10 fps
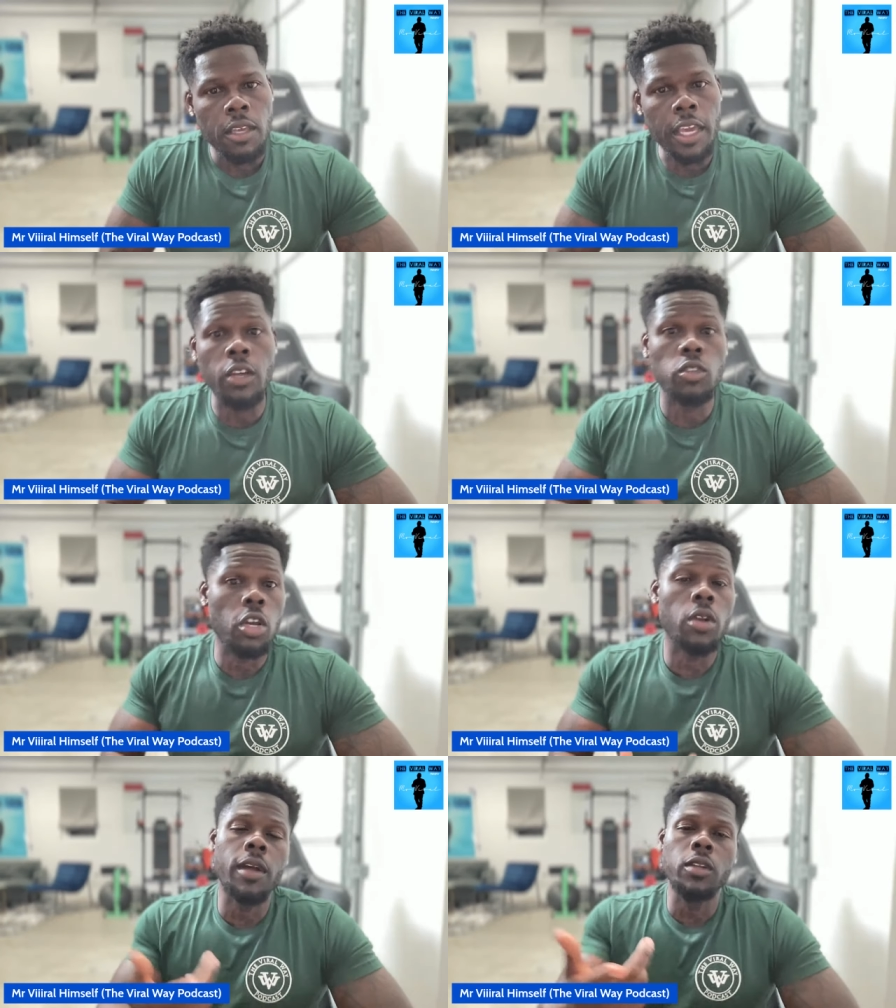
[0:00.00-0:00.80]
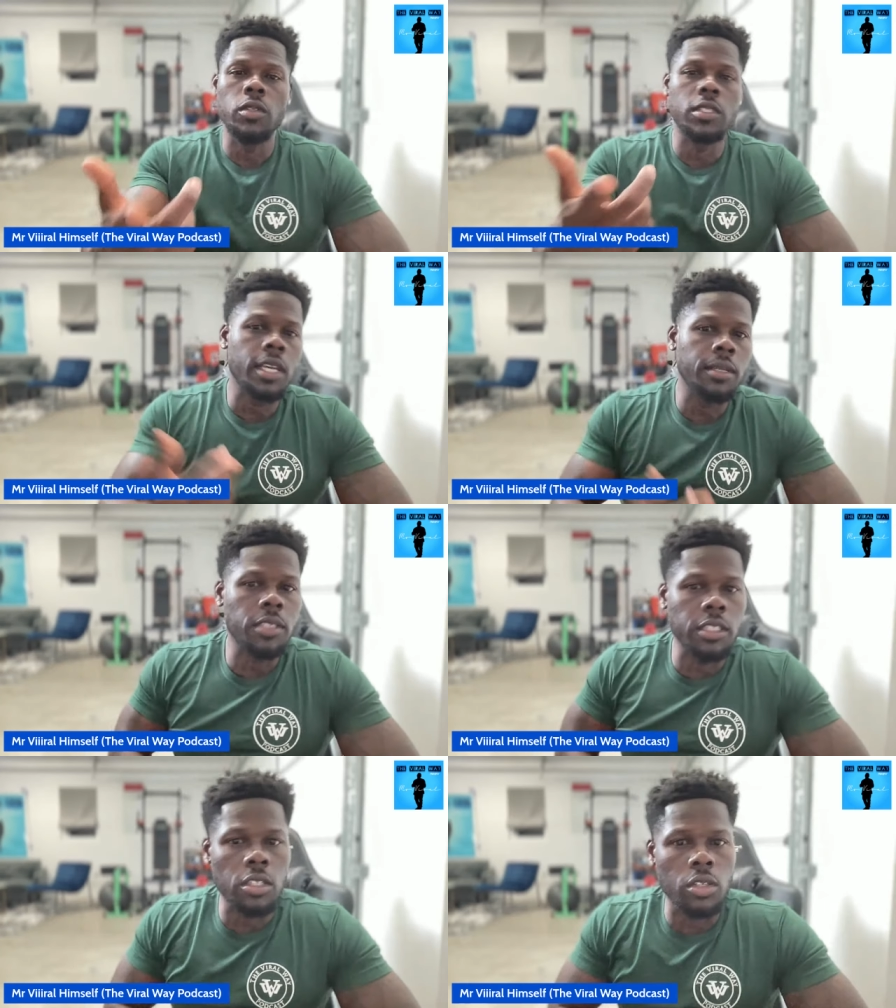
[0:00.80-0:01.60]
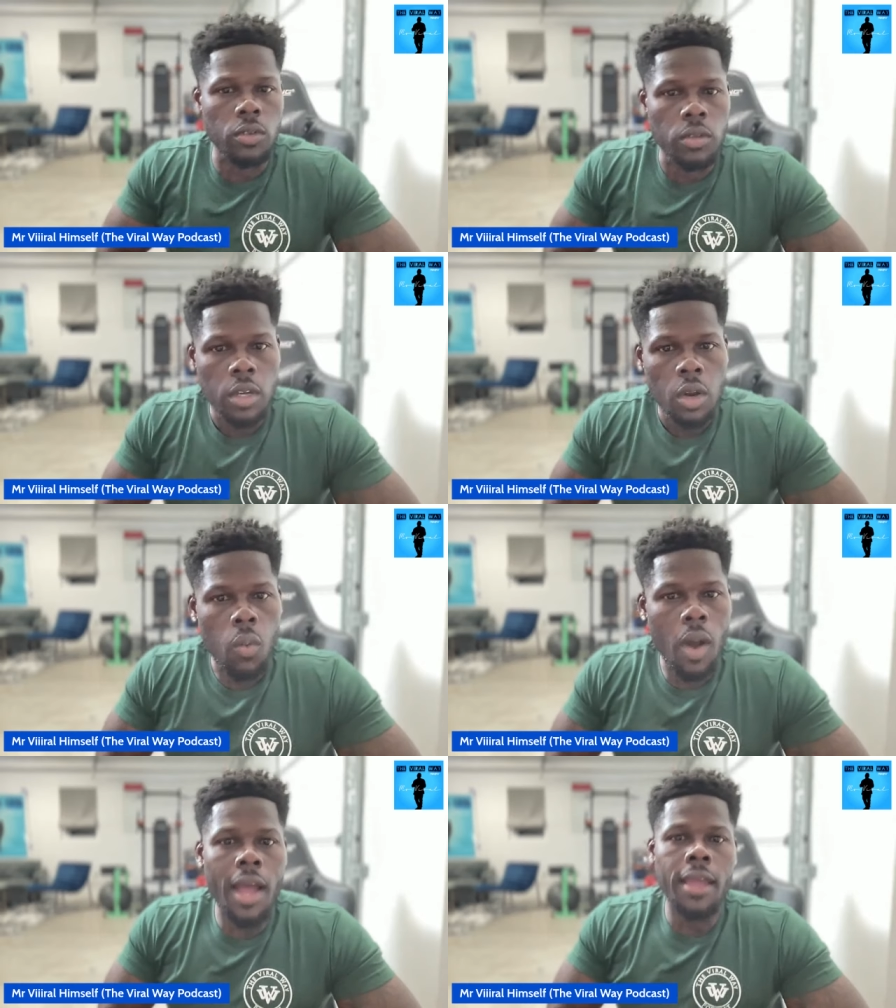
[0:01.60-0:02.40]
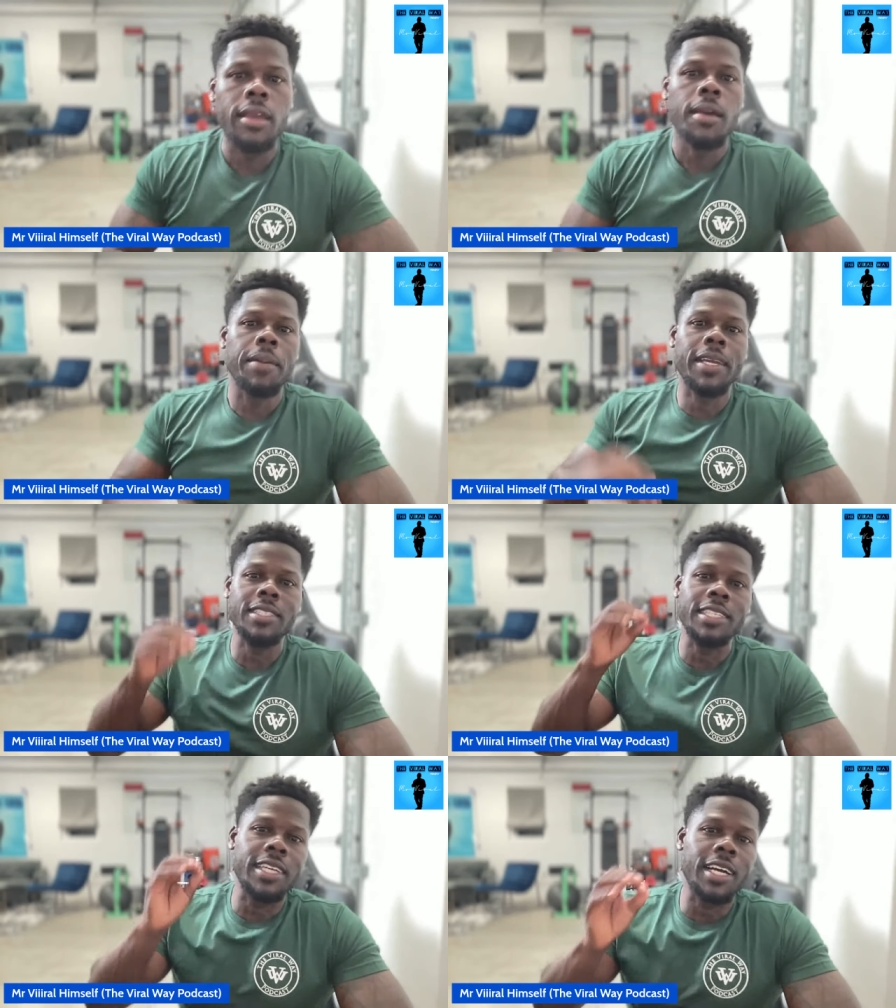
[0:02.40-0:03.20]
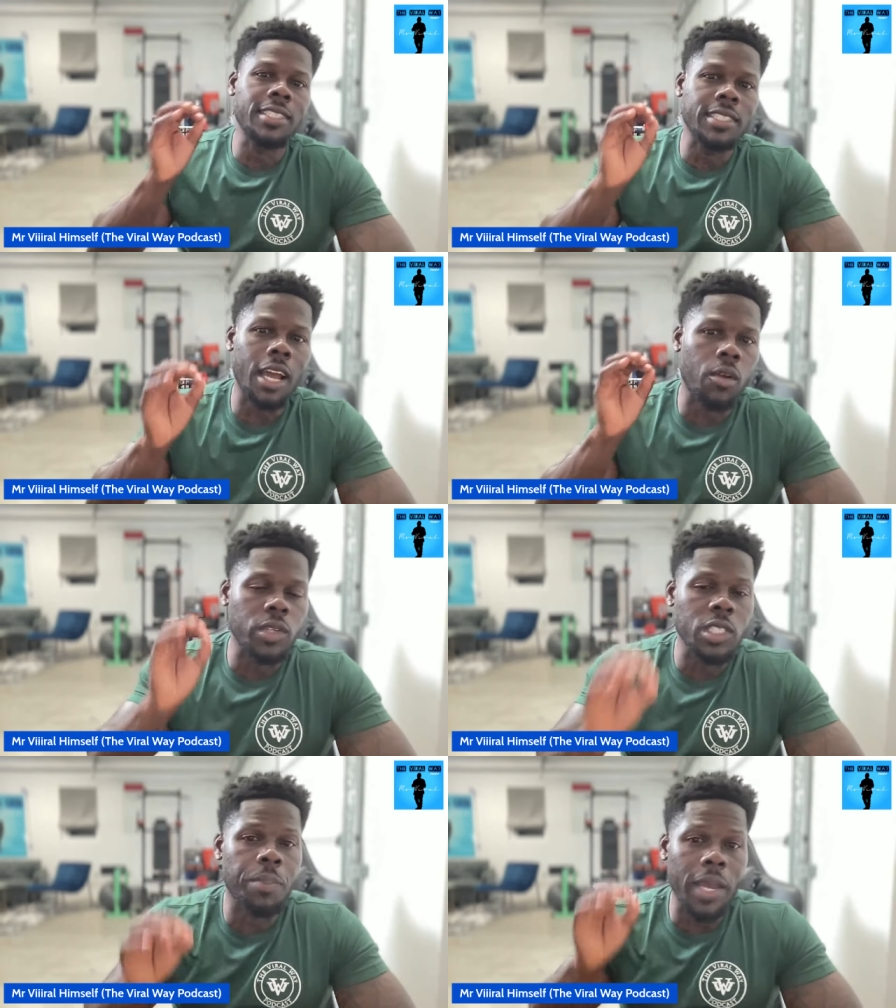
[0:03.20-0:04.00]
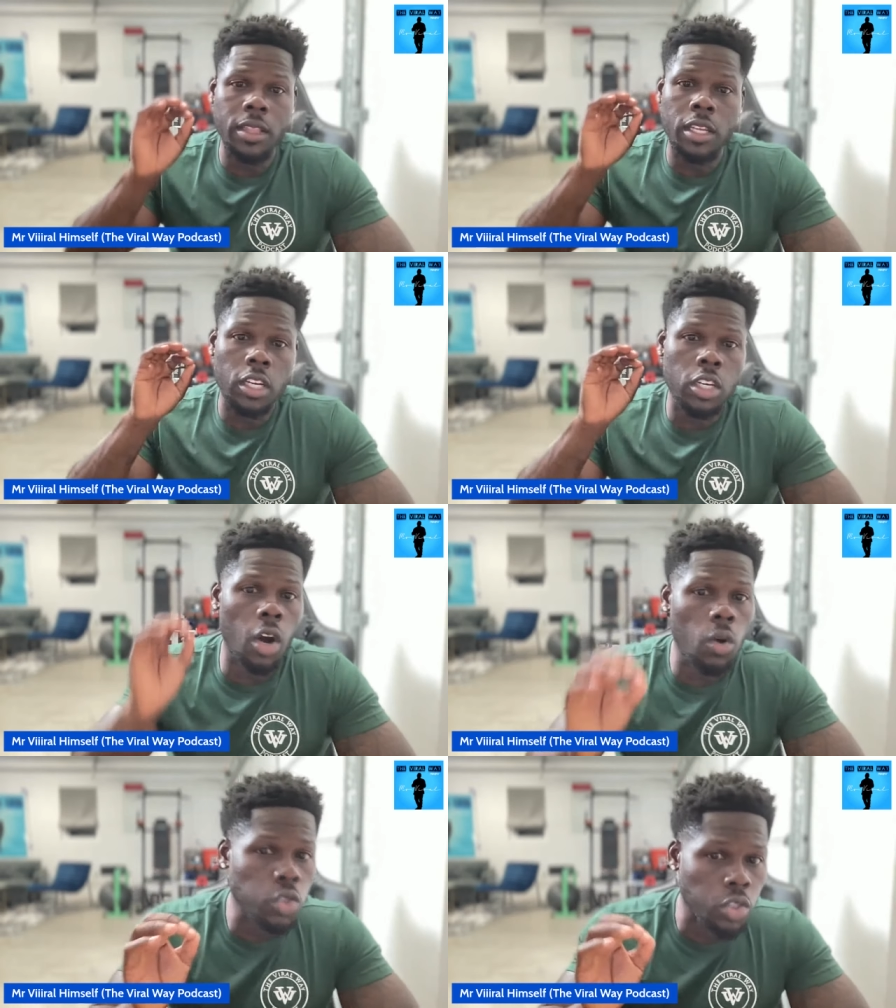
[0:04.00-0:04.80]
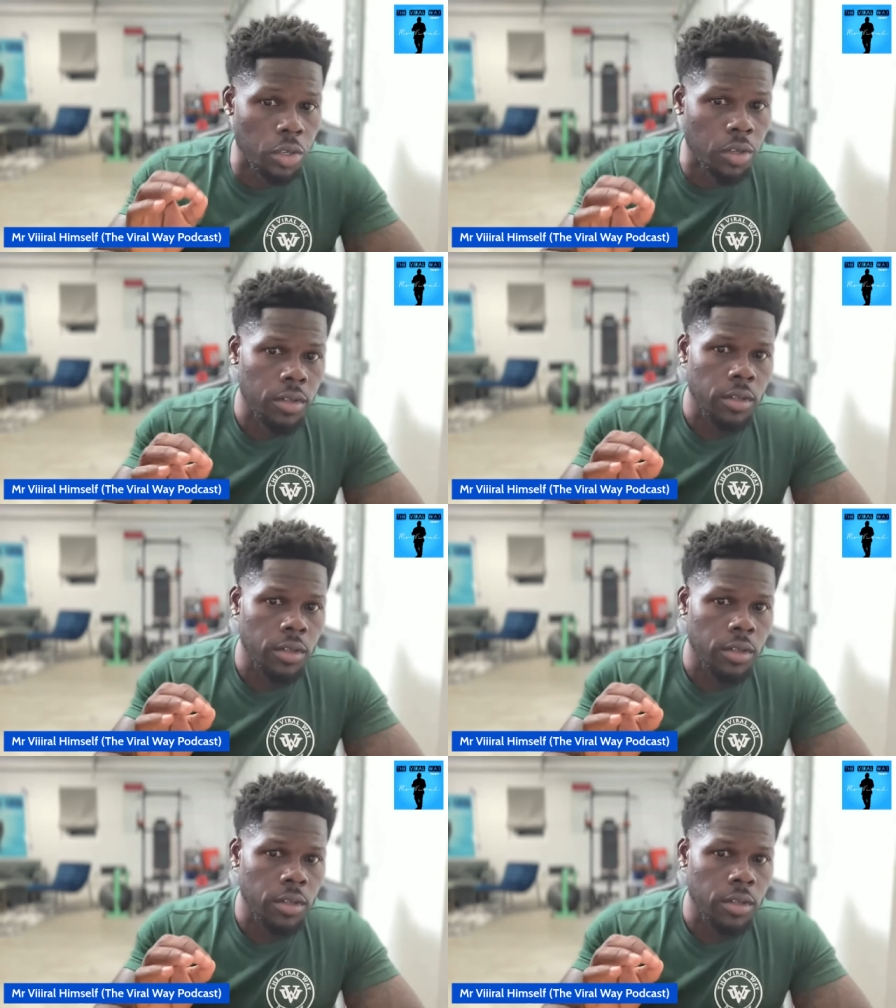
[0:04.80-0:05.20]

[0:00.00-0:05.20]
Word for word: And he gonna turn around and do the same shit to you. Why? Because he does not respect the culture.